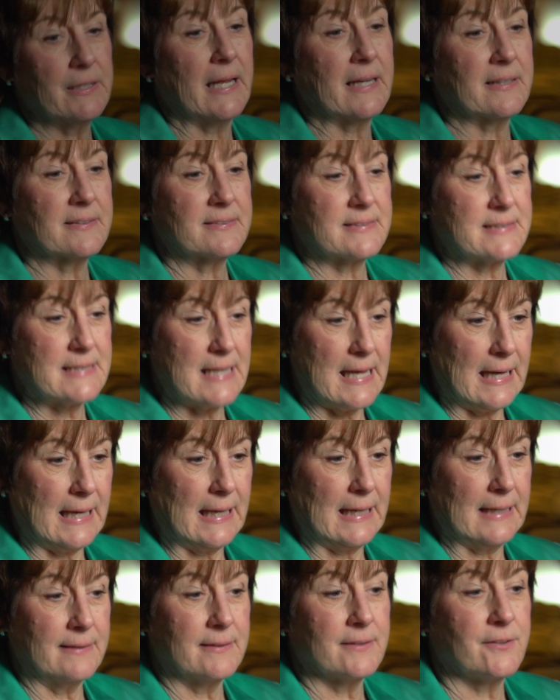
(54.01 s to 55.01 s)
next
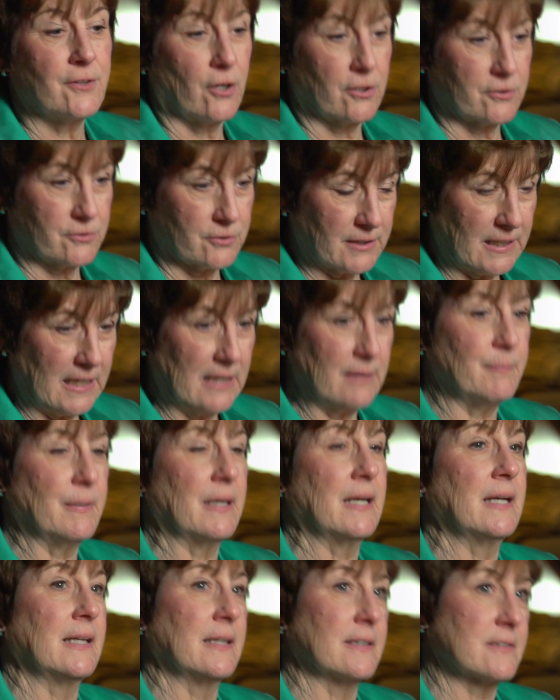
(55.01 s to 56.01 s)
day, the doctor came
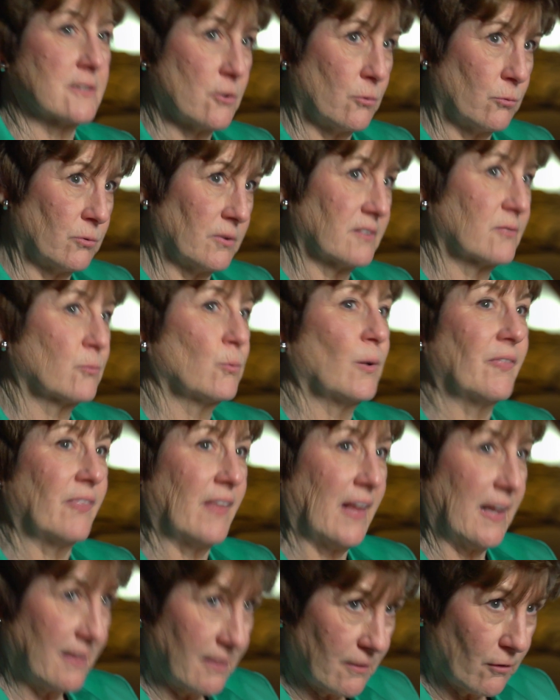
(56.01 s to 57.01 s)
in and told us what
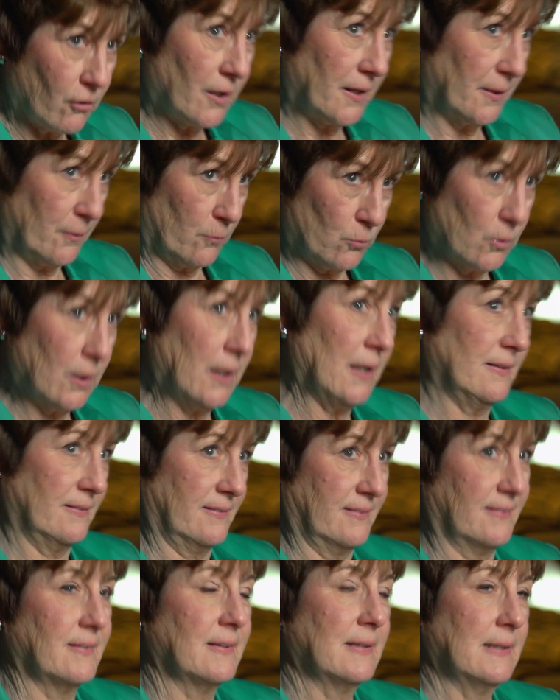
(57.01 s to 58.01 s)
they thought it
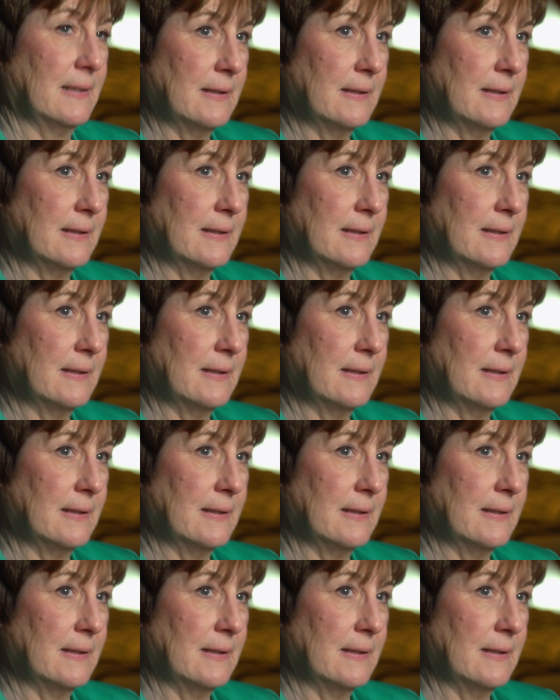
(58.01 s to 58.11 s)
was: